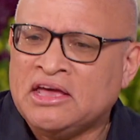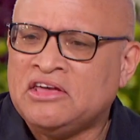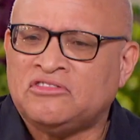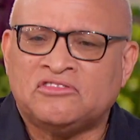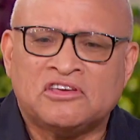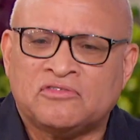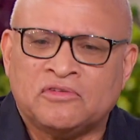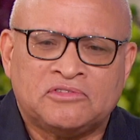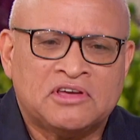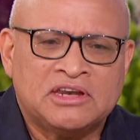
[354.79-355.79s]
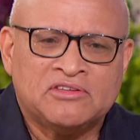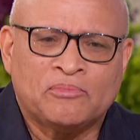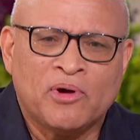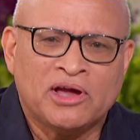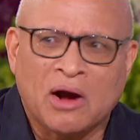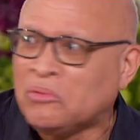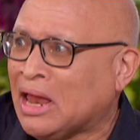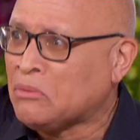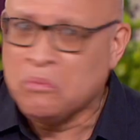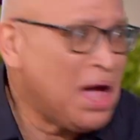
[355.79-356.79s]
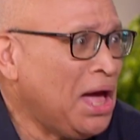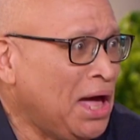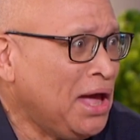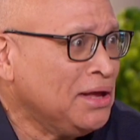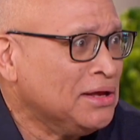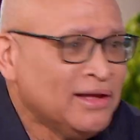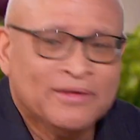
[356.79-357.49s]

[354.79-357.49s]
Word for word: He's six foot ten. He's a point guard." We're like, "What?"